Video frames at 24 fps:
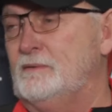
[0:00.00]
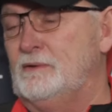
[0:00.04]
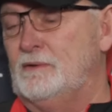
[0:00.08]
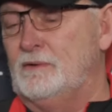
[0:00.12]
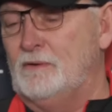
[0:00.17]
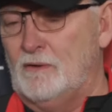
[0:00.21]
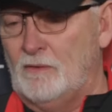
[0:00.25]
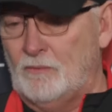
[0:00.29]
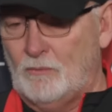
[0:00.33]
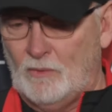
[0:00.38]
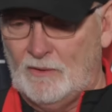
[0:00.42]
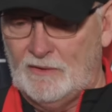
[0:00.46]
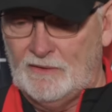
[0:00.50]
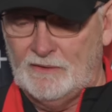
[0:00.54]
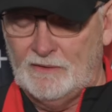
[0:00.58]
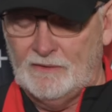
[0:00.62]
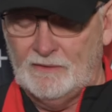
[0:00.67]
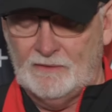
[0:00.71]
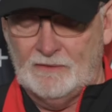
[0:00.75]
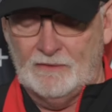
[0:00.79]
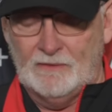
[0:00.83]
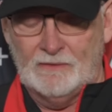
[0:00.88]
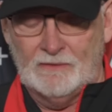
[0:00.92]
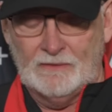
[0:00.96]
you know,
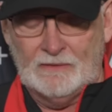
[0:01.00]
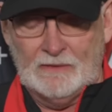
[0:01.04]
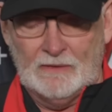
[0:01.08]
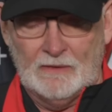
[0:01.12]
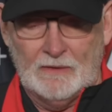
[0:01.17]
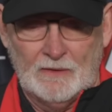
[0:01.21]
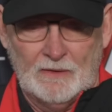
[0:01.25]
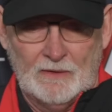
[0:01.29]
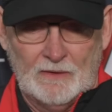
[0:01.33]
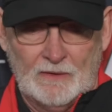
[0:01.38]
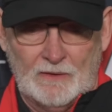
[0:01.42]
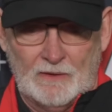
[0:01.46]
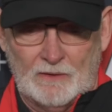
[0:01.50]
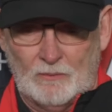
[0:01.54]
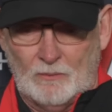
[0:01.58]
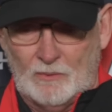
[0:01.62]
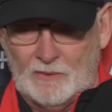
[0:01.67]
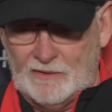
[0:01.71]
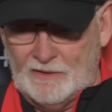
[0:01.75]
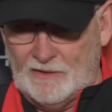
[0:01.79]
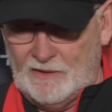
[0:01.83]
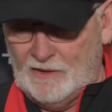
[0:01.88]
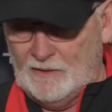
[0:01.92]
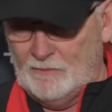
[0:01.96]
a
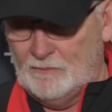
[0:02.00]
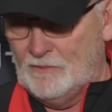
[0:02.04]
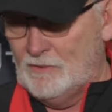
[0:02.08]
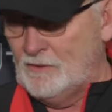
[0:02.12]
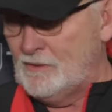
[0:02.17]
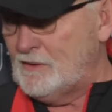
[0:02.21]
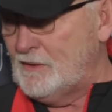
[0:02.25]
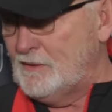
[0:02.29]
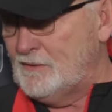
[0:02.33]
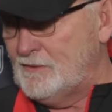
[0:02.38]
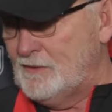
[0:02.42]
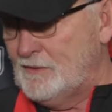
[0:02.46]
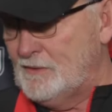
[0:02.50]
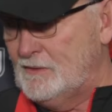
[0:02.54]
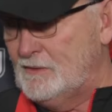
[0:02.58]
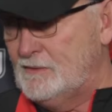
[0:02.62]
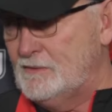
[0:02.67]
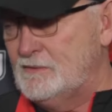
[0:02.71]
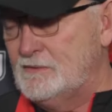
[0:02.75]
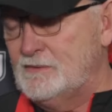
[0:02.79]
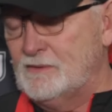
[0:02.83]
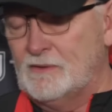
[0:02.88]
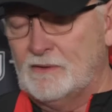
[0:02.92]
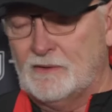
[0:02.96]
one-game look, I thought
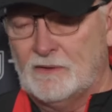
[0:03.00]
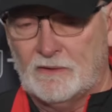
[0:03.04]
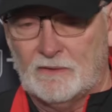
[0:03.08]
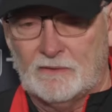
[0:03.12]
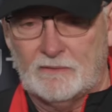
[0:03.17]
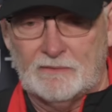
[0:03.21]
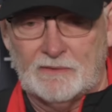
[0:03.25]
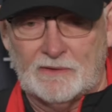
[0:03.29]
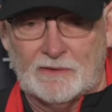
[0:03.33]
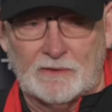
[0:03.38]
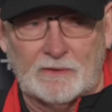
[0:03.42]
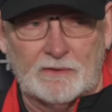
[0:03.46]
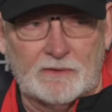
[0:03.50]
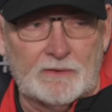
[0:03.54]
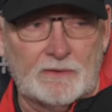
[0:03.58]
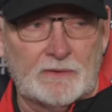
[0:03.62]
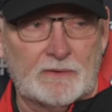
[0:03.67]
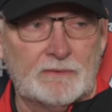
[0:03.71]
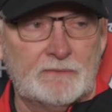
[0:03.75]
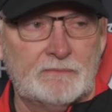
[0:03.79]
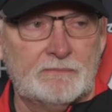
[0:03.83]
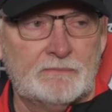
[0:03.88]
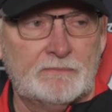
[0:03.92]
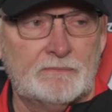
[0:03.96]
it looked good.